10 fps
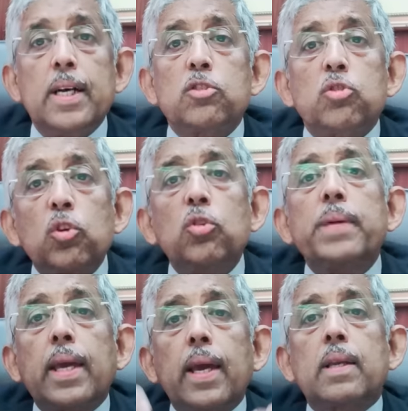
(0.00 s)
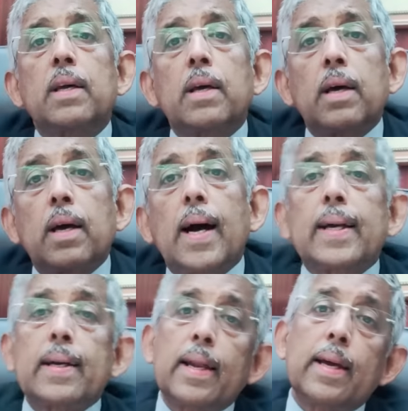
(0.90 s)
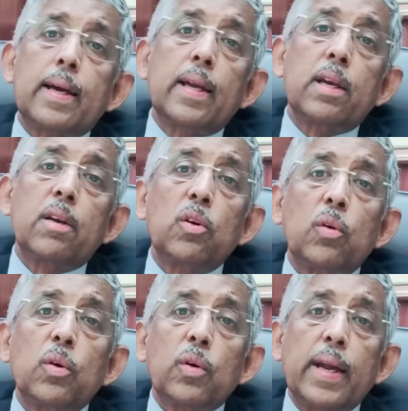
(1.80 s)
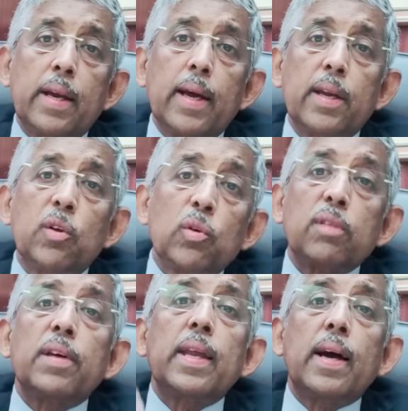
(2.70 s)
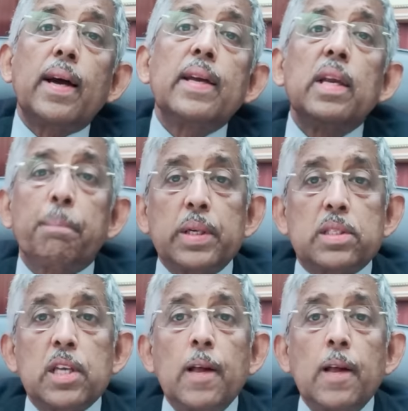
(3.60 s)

So you may get a heart attack and you, you can die due to the very high lipids.